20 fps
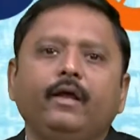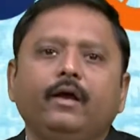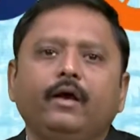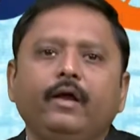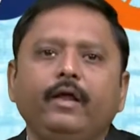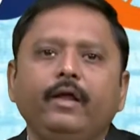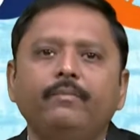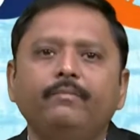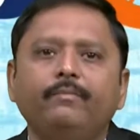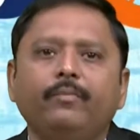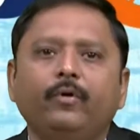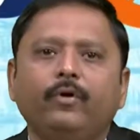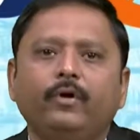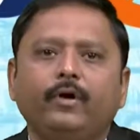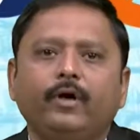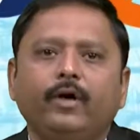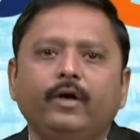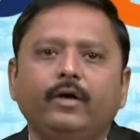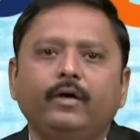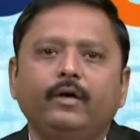
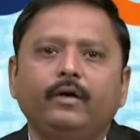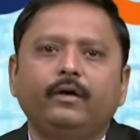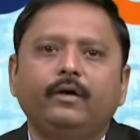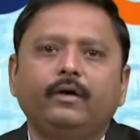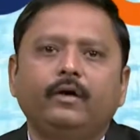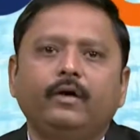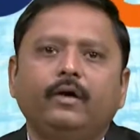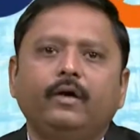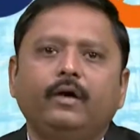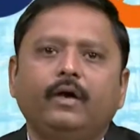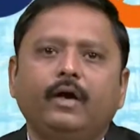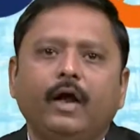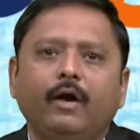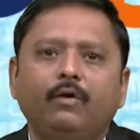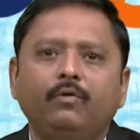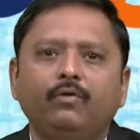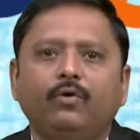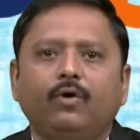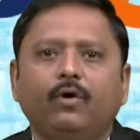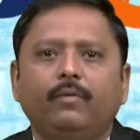important
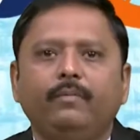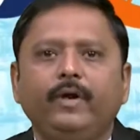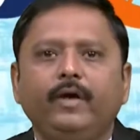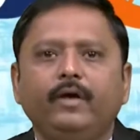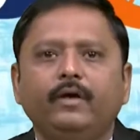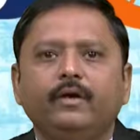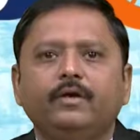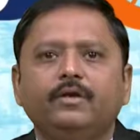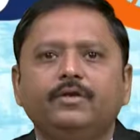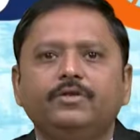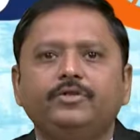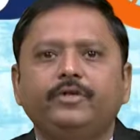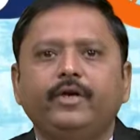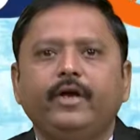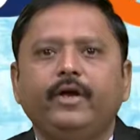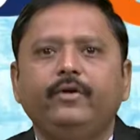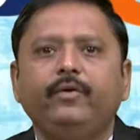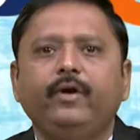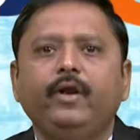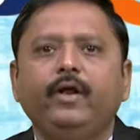round robin
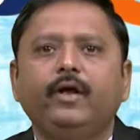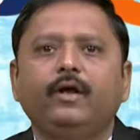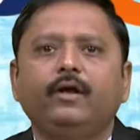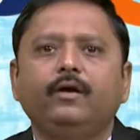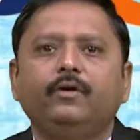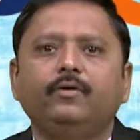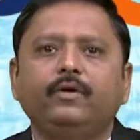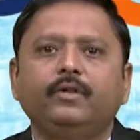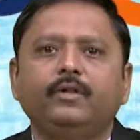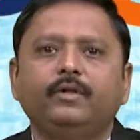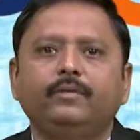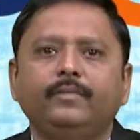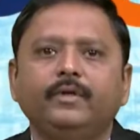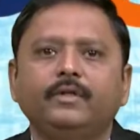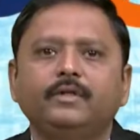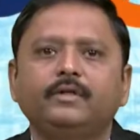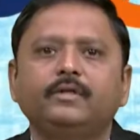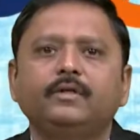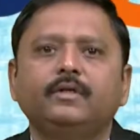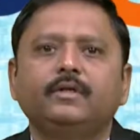scheduling algorithm
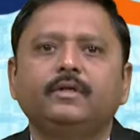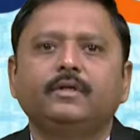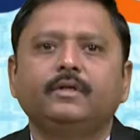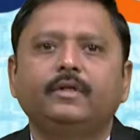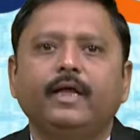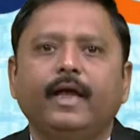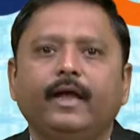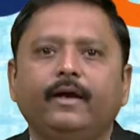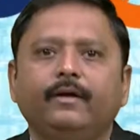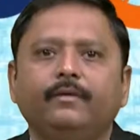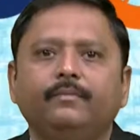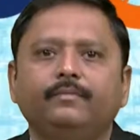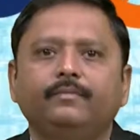is there.